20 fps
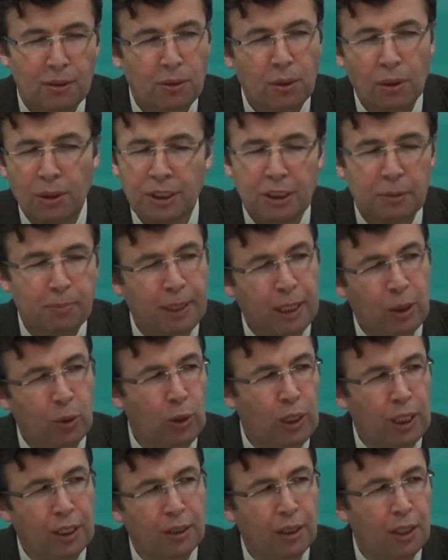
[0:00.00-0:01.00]
Don't
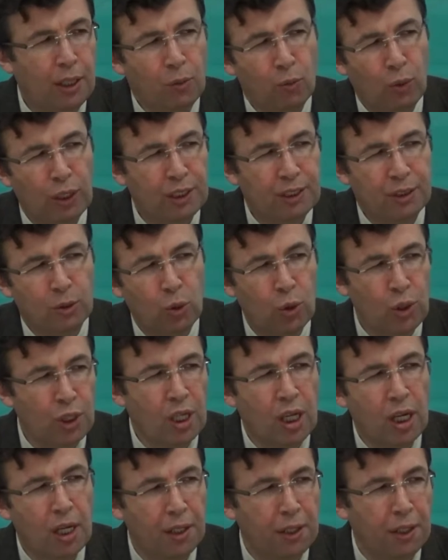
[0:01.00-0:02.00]
speculate on what is
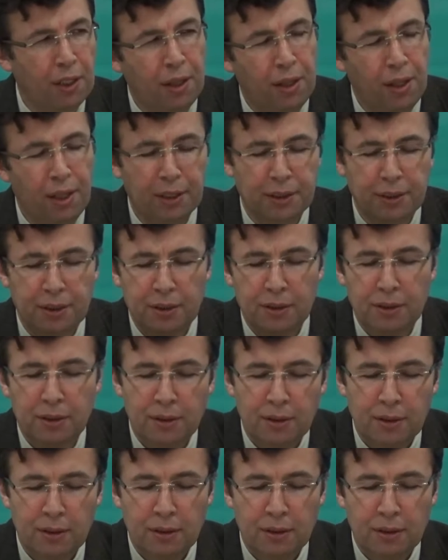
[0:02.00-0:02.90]
going on in this.